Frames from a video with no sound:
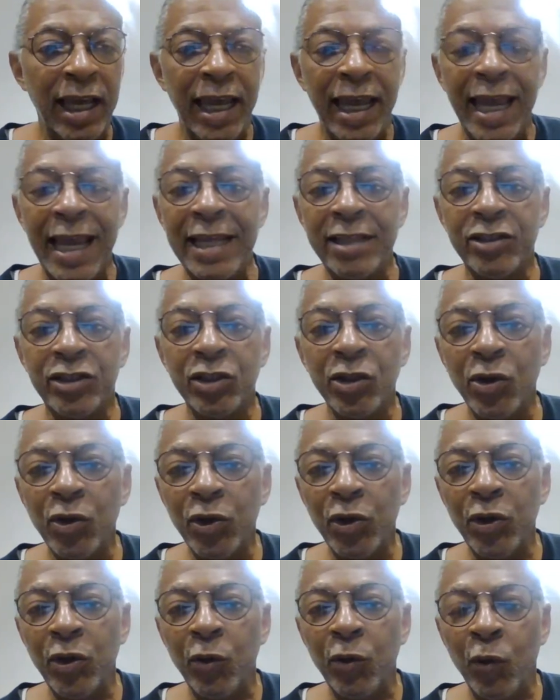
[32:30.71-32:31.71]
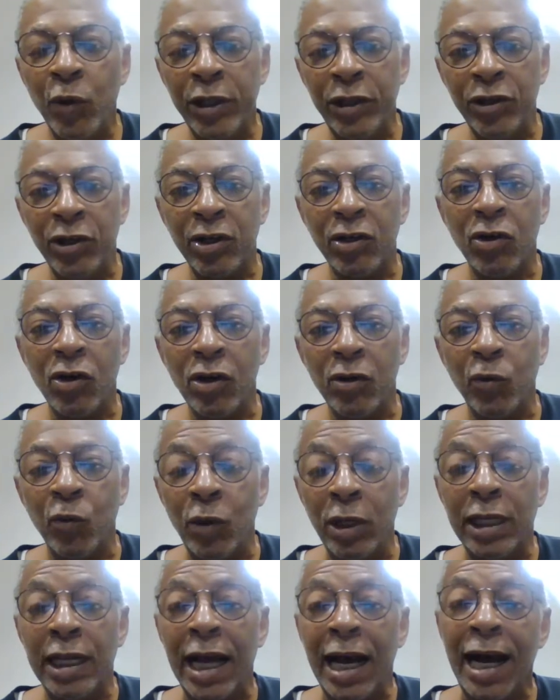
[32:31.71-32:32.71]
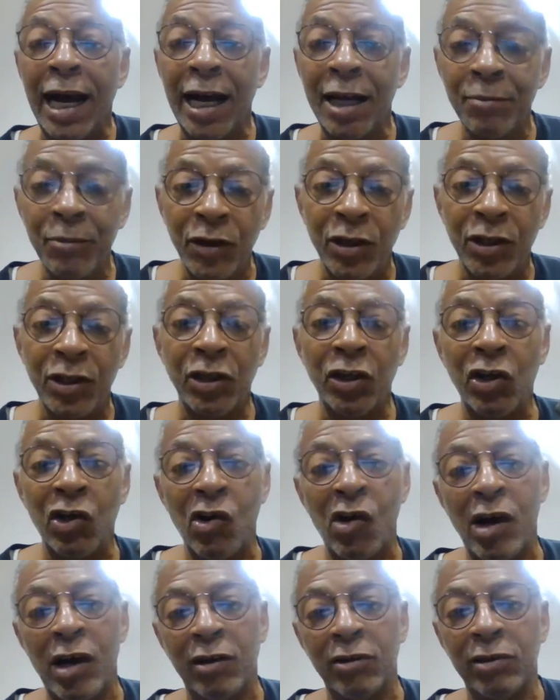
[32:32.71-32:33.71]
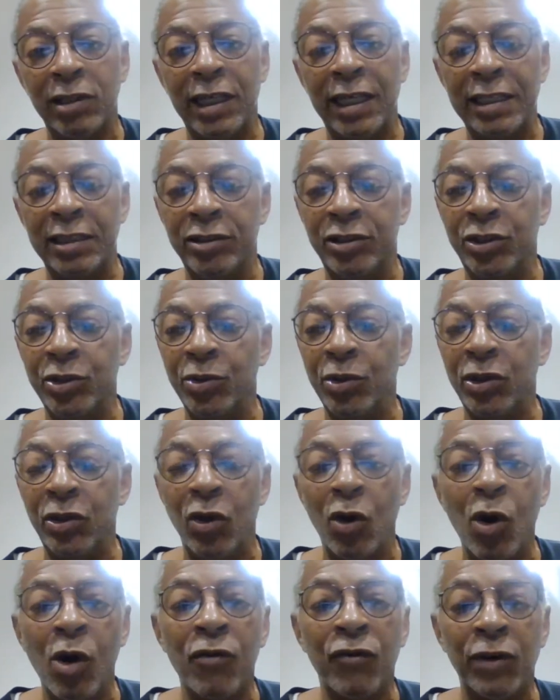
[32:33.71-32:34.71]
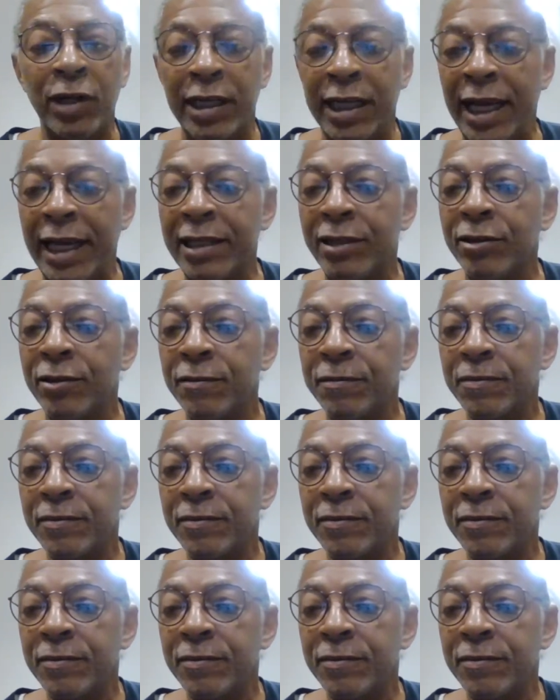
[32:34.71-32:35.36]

And so when I'm going to go out and do an overnighter,